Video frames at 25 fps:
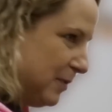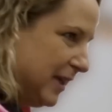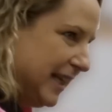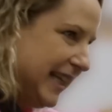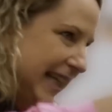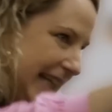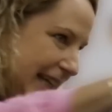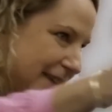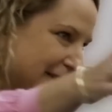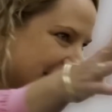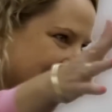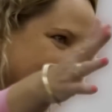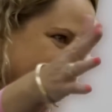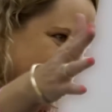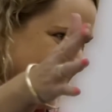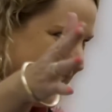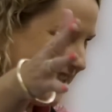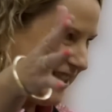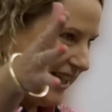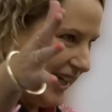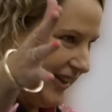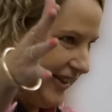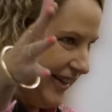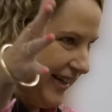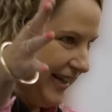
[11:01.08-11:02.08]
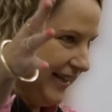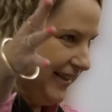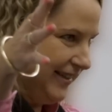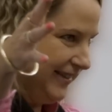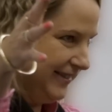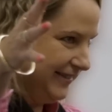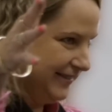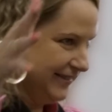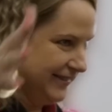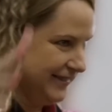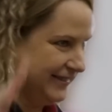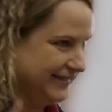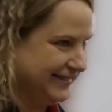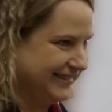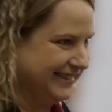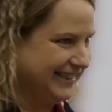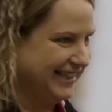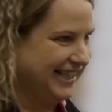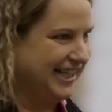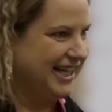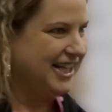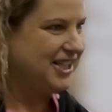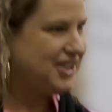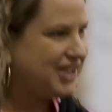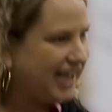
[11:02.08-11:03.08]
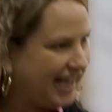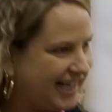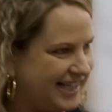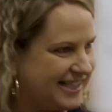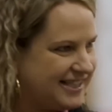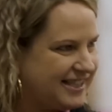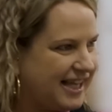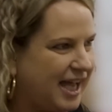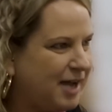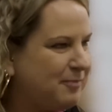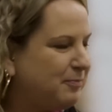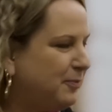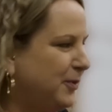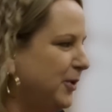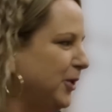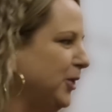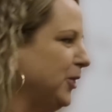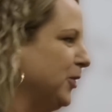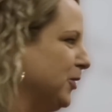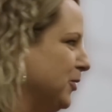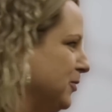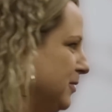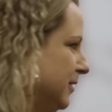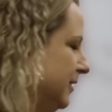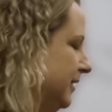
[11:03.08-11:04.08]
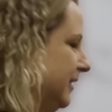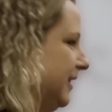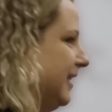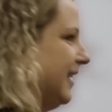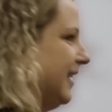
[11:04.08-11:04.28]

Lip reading: believe in each other, chase that ball,